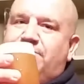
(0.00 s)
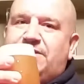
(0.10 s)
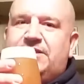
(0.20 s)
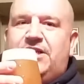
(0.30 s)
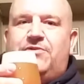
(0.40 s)

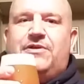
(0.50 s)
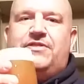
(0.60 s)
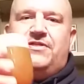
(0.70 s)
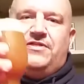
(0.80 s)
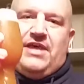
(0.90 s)
Let's get into
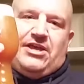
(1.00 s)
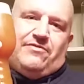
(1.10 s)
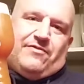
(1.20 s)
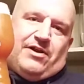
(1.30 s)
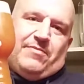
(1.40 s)
it. Thank
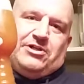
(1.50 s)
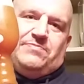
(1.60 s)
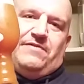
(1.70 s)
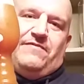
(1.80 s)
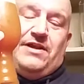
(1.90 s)
you very much,
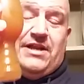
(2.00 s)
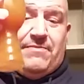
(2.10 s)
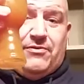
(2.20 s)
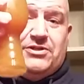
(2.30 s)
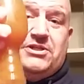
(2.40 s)
my friend. I
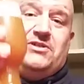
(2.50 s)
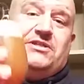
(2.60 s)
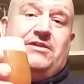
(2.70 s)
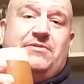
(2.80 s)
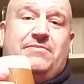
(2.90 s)
appreciate you
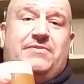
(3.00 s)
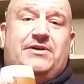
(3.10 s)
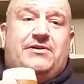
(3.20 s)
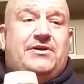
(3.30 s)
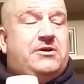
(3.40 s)
sending me the
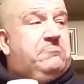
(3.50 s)
beer.